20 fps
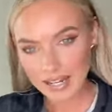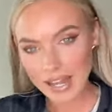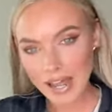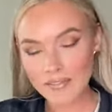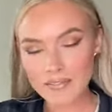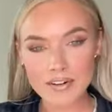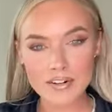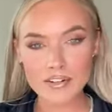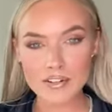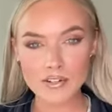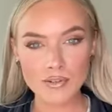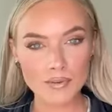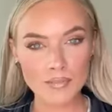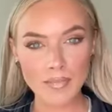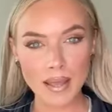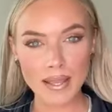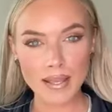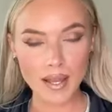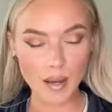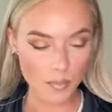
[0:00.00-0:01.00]
I never
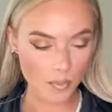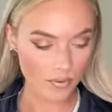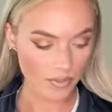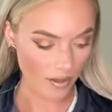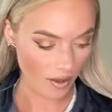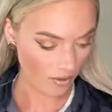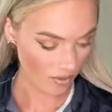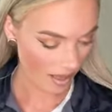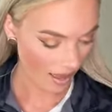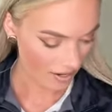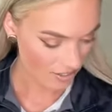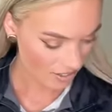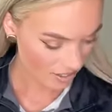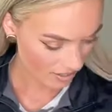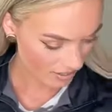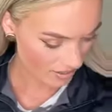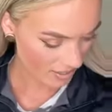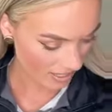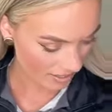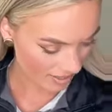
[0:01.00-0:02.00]
do makeup without
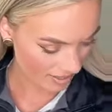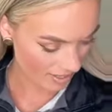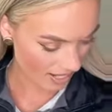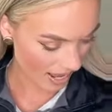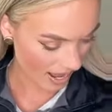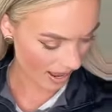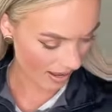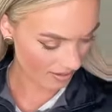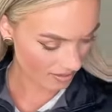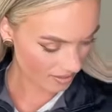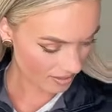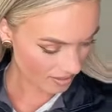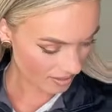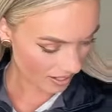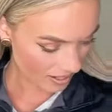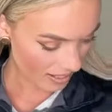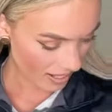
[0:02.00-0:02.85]
lashes. I just can't.